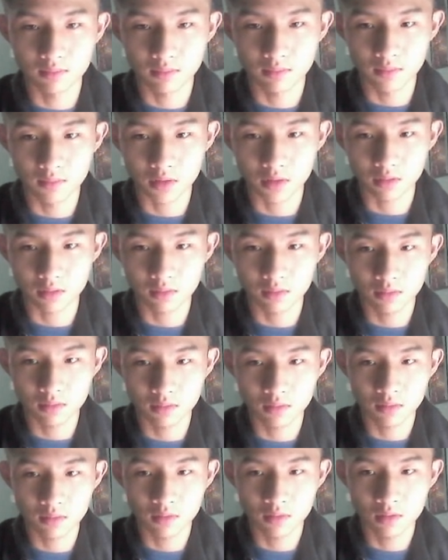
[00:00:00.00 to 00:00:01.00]
Yeah.
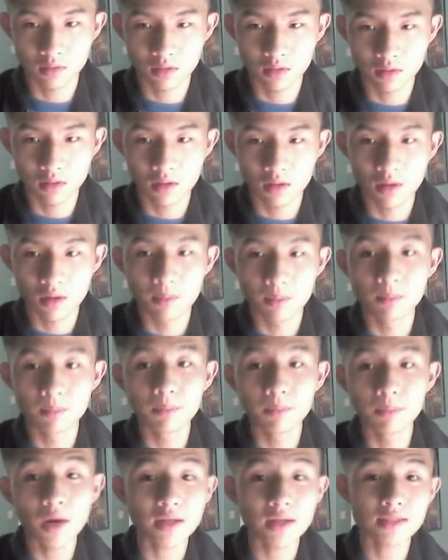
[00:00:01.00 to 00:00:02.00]

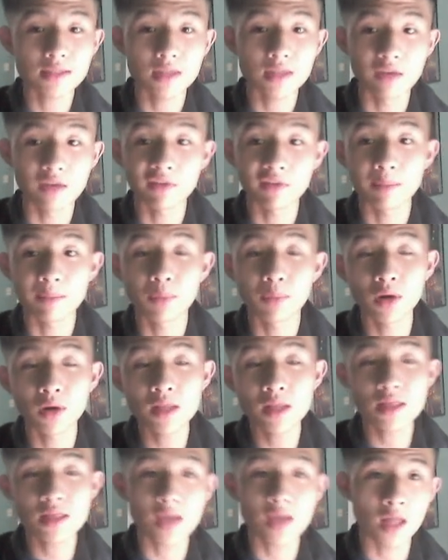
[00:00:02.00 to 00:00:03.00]
But if I put in
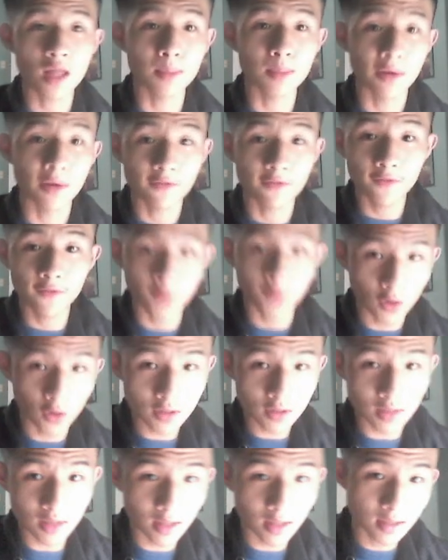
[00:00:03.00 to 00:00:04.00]
the element
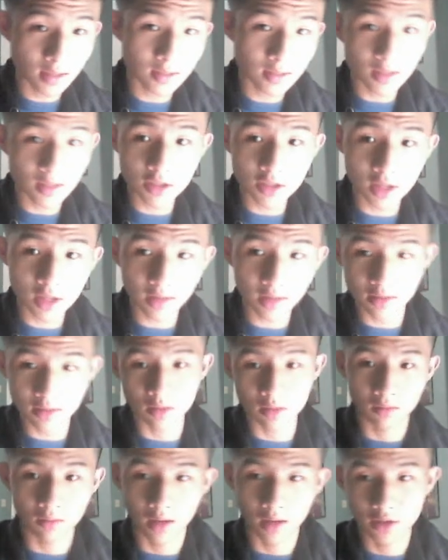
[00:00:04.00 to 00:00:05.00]
first and then did a check,
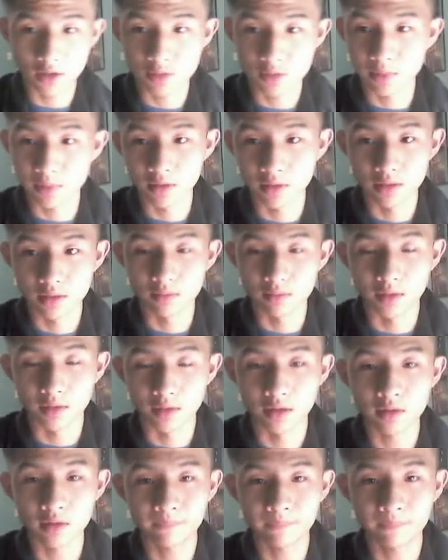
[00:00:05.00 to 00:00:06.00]
so I just put it in right
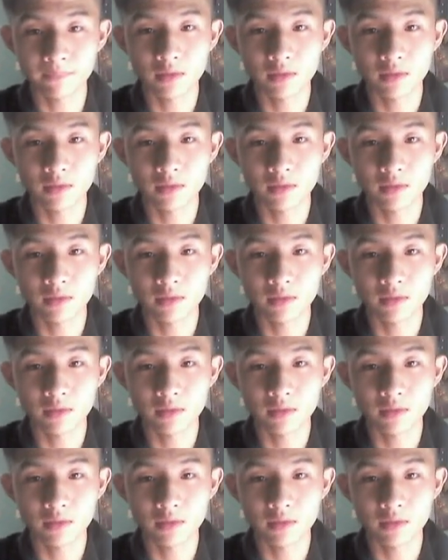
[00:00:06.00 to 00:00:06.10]
here,